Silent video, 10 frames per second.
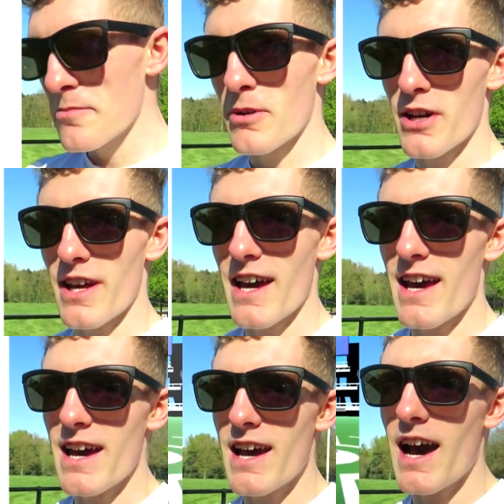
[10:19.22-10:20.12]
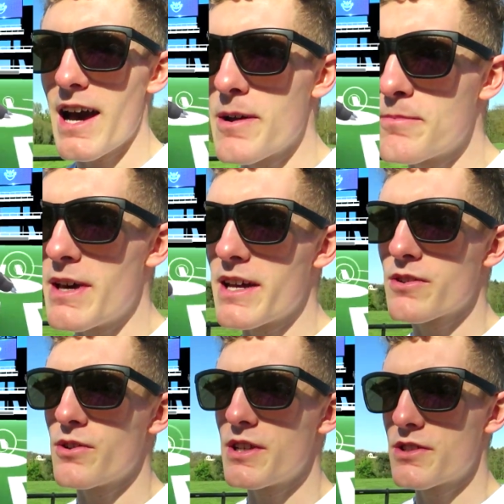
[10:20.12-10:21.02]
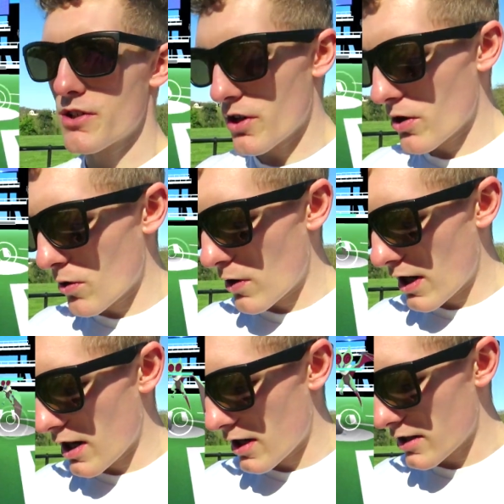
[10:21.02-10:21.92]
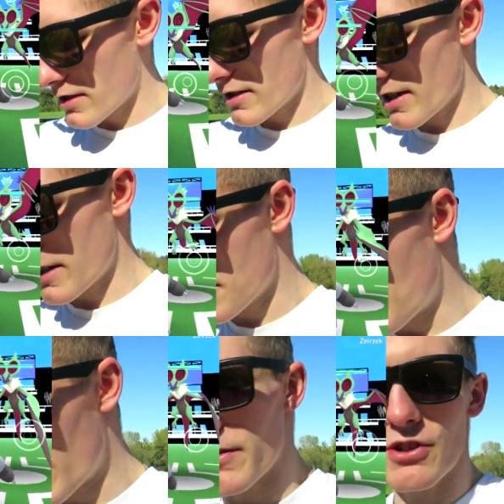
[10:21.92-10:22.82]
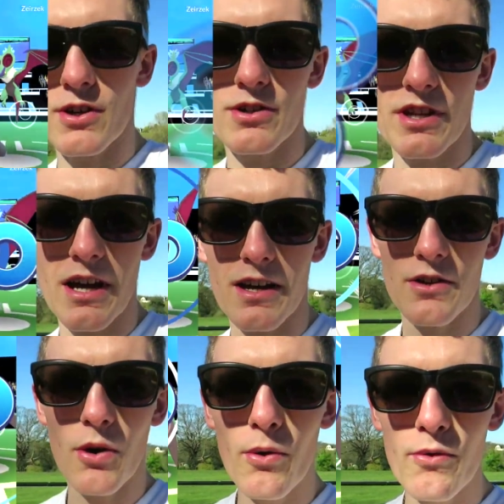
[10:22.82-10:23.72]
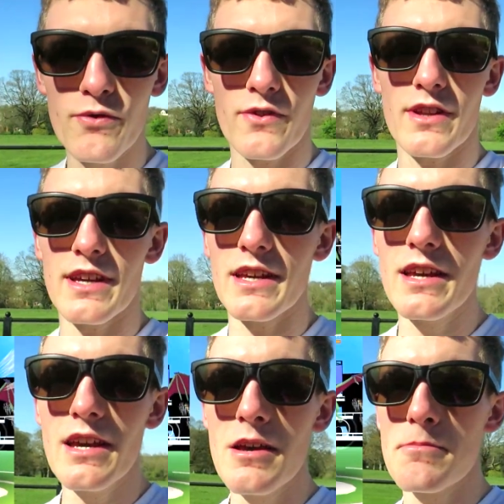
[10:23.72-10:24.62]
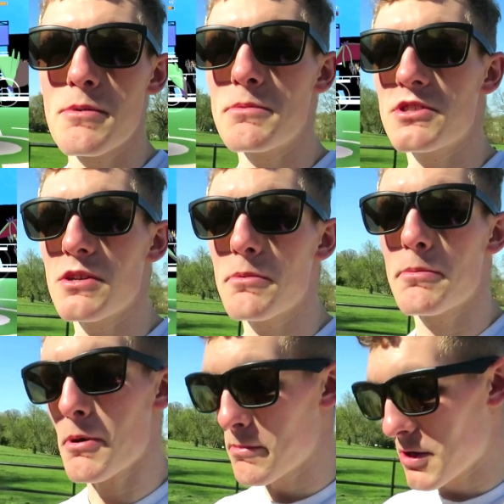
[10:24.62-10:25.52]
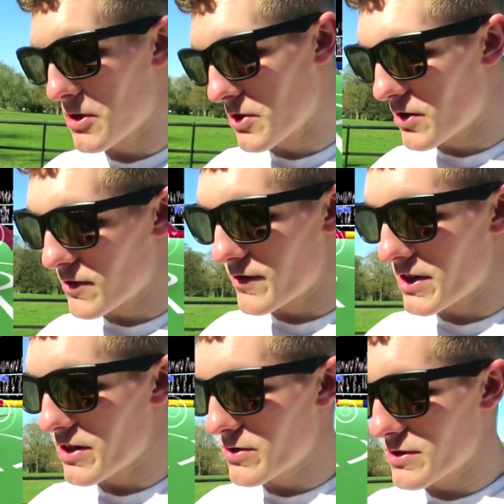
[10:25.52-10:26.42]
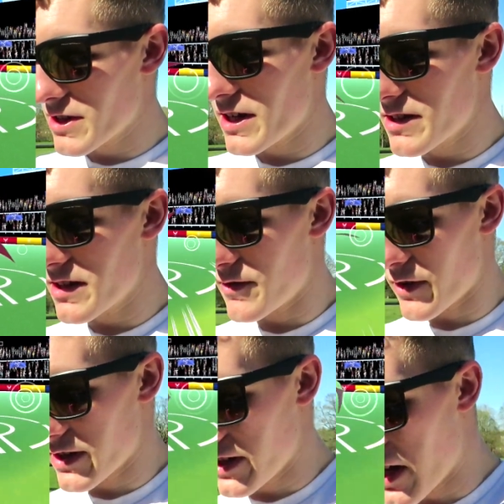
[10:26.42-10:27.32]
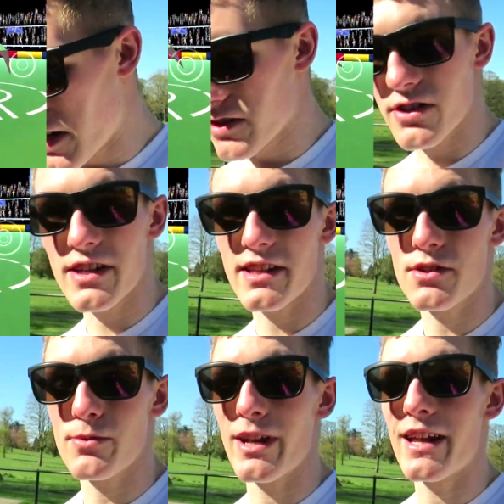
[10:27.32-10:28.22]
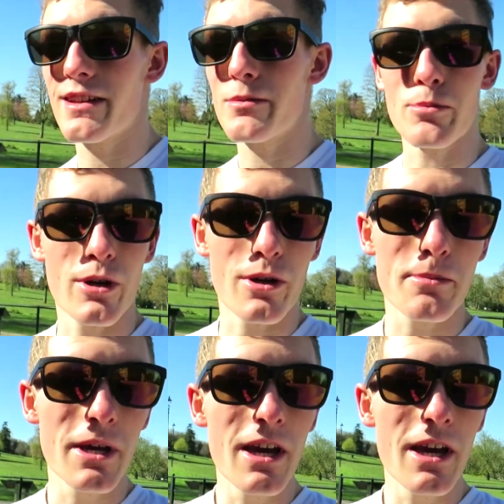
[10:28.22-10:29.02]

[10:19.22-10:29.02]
but uh, I am then going to go and get this battery charged and hopefully maybe see about pumping out another video tonight if I can I'm gonna get this one edited and put up